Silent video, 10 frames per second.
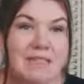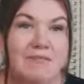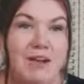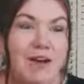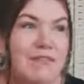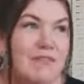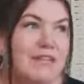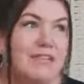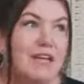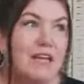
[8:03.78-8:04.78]
of life,
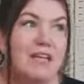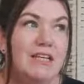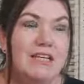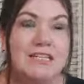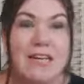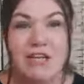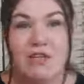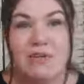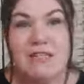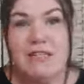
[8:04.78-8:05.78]
there's this
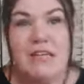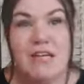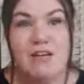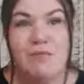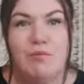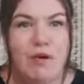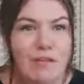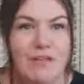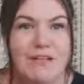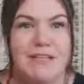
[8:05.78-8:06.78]
essential seeking of
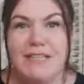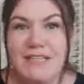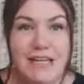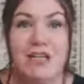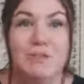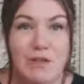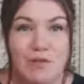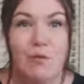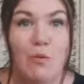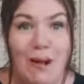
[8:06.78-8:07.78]
profit to the detriment
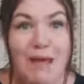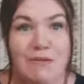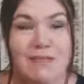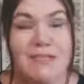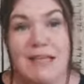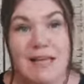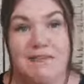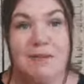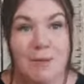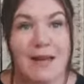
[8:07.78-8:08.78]
of all else,
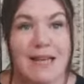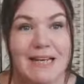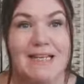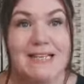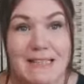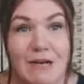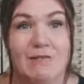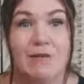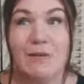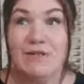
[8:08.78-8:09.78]
even the planet
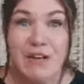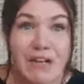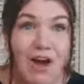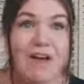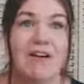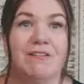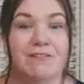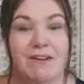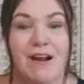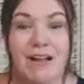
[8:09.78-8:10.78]
itself that we rely on
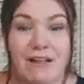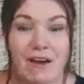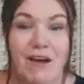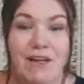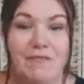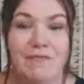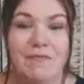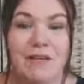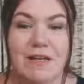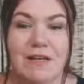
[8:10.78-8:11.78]
for our life.
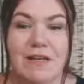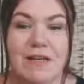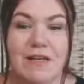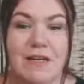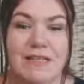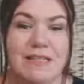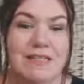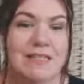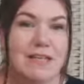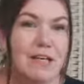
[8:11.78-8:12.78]
And this
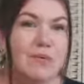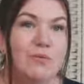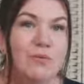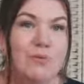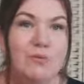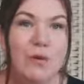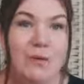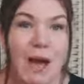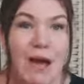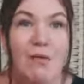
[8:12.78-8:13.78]
is, you know,
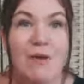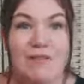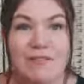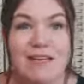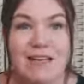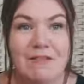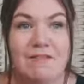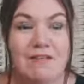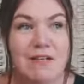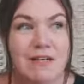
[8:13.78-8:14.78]
how we've lived